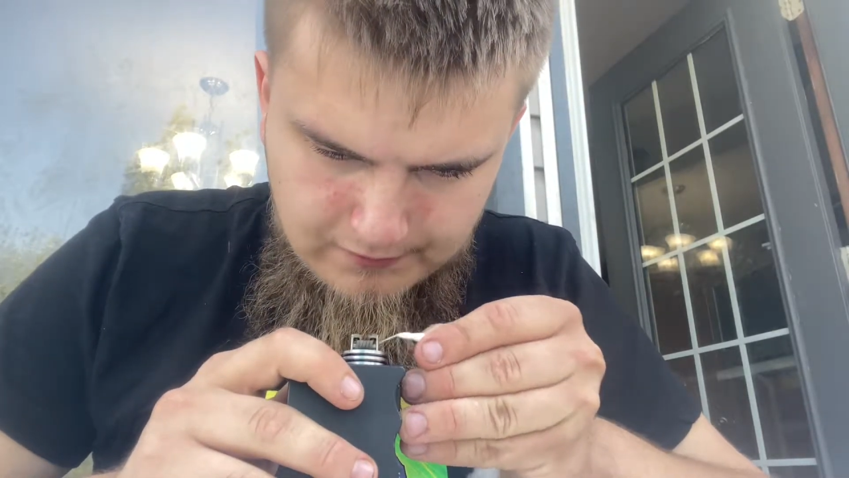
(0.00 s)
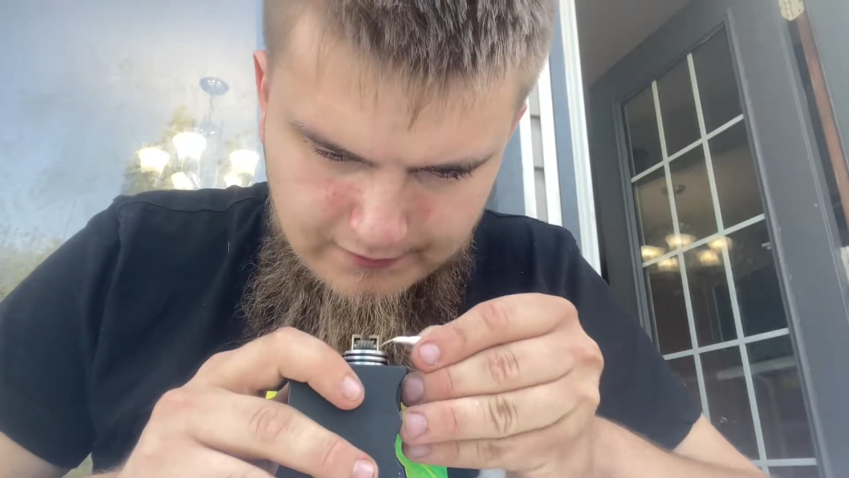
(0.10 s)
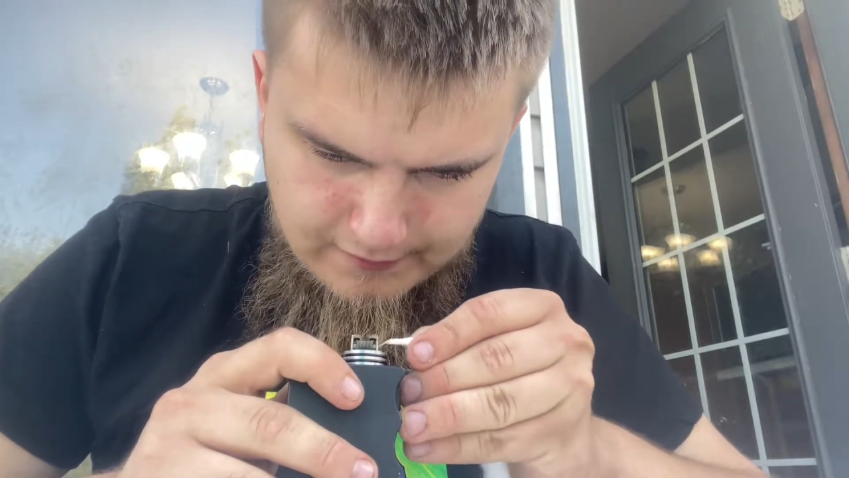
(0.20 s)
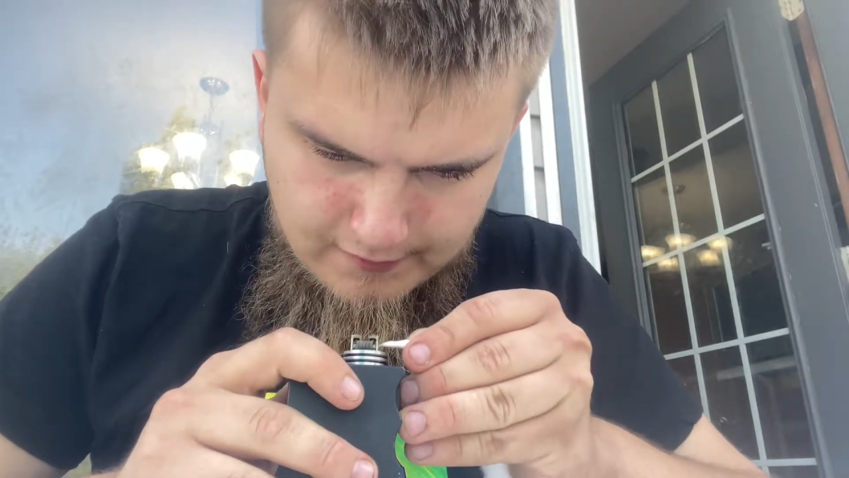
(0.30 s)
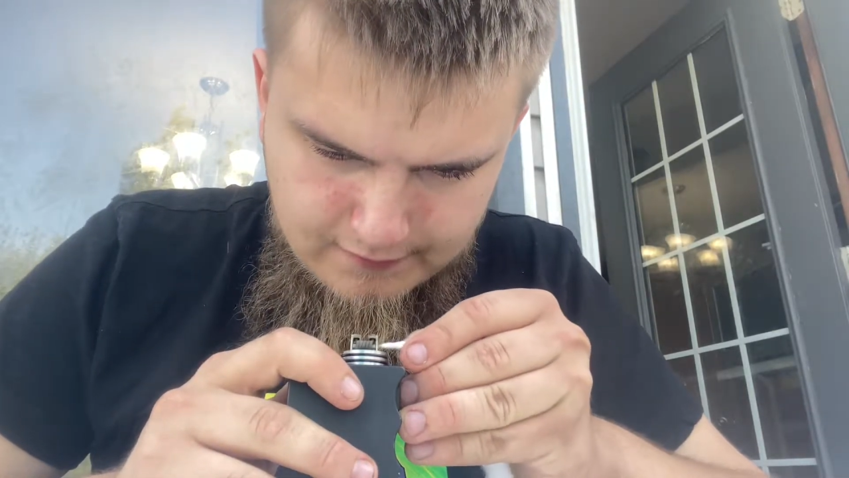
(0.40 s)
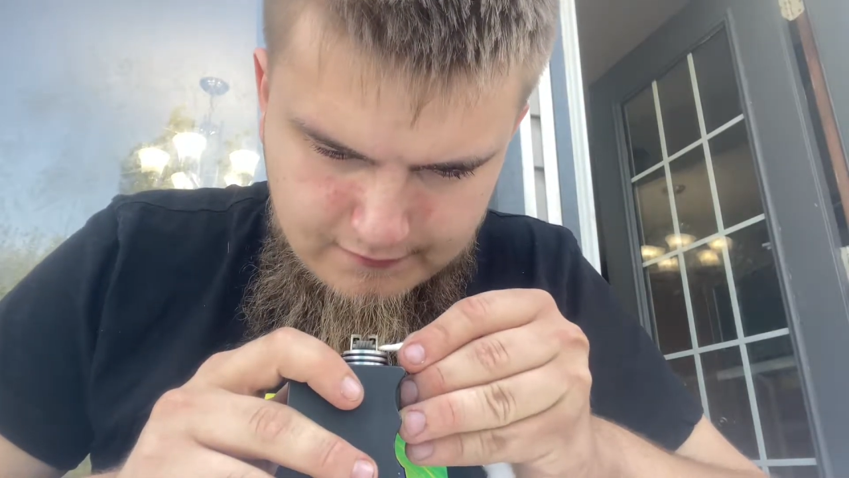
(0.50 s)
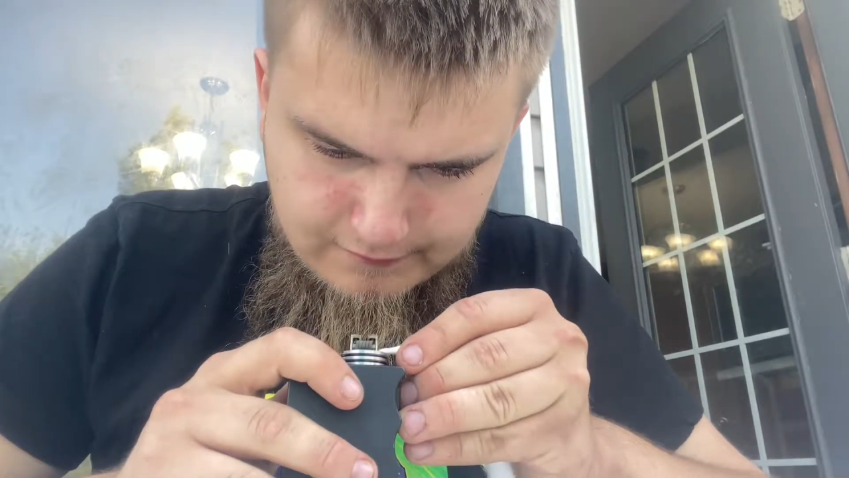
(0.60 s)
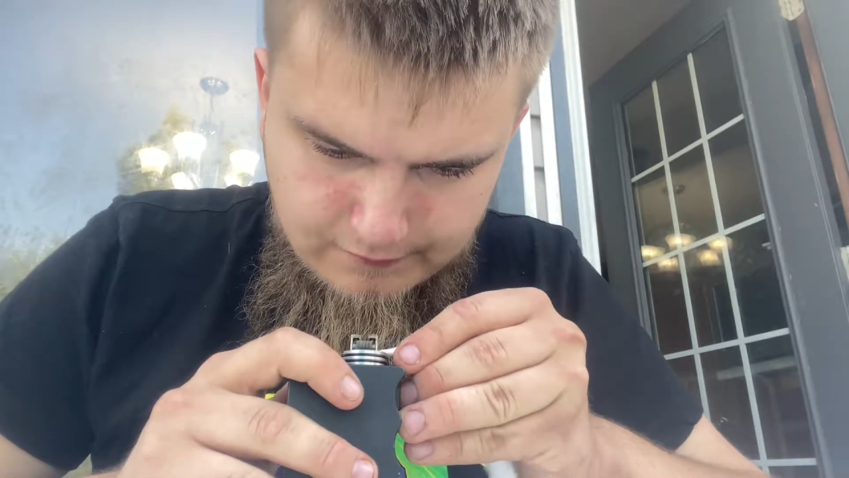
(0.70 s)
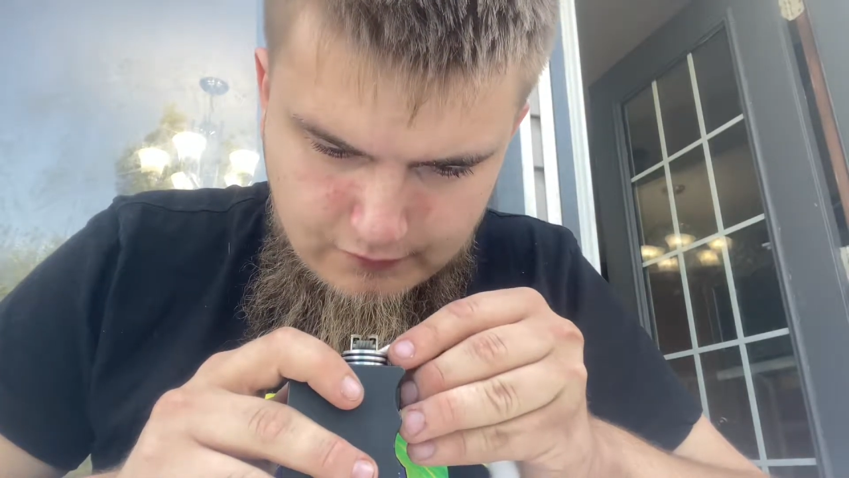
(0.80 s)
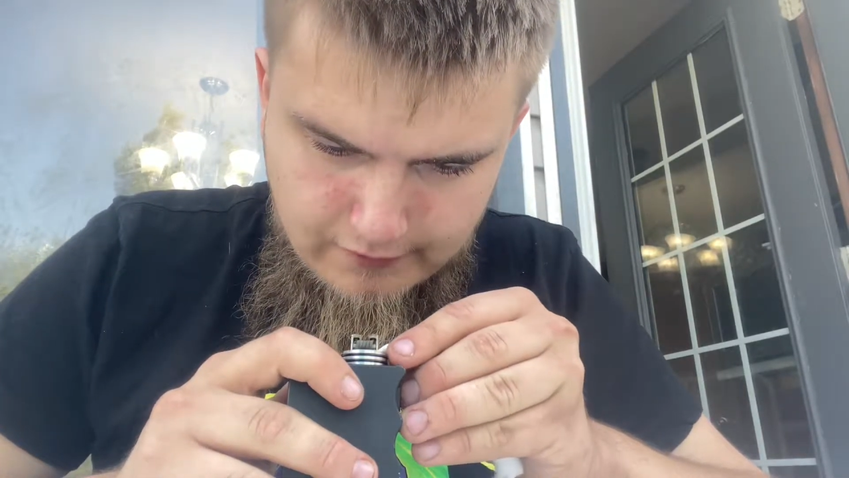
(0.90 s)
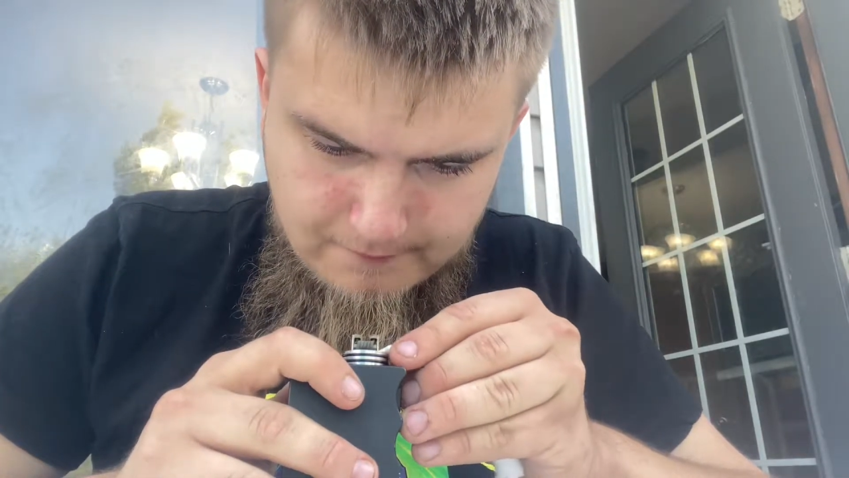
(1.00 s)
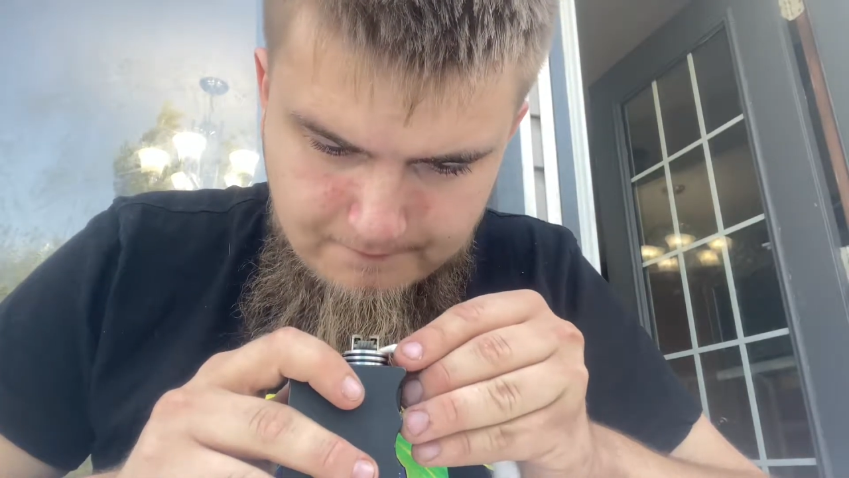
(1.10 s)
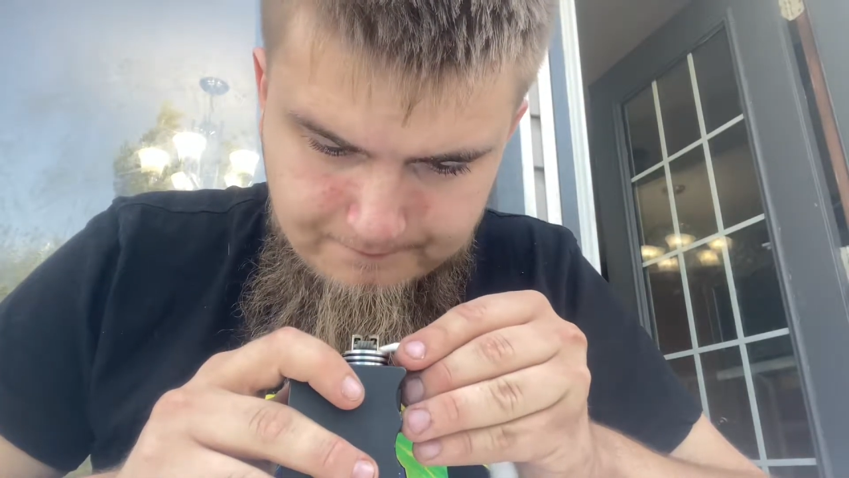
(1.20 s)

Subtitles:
like this for them.